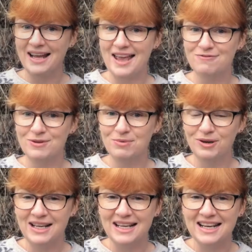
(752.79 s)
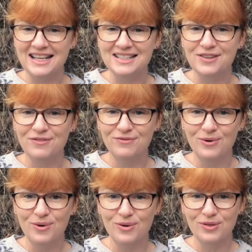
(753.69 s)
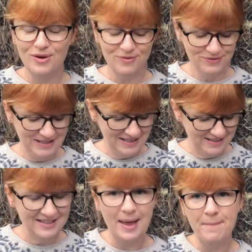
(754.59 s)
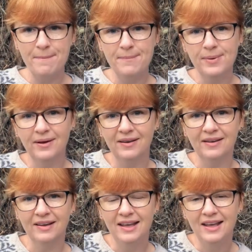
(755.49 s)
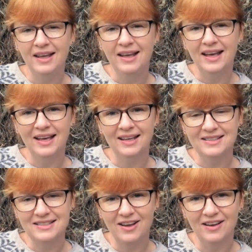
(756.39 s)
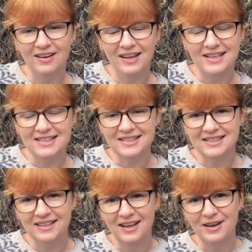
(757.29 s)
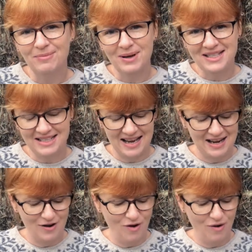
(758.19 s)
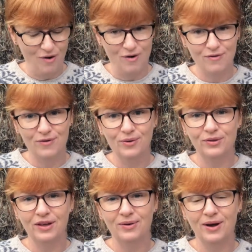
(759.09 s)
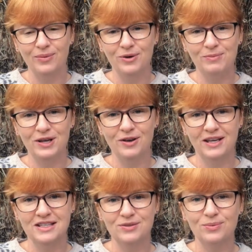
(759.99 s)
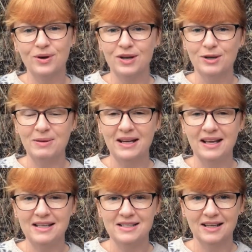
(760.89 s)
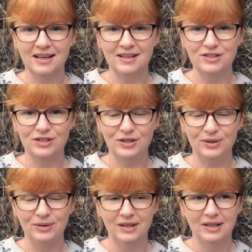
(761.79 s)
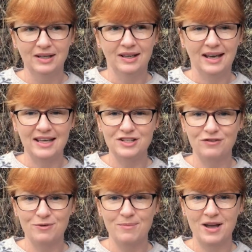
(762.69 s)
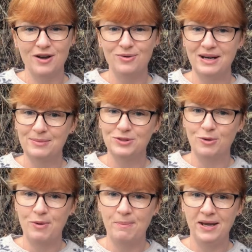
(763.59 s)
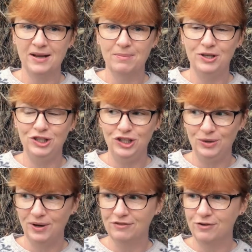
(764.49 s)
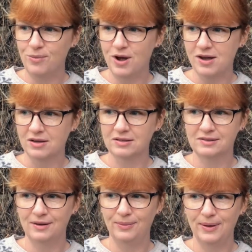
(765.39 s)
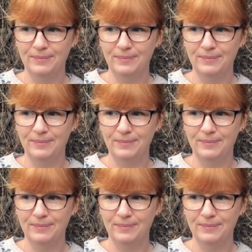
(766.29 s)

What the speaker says: everybody, it is the 4th of December and it's my day off, although I will be going into work a bit later to hand over my old laptop and pick up a new one for work. So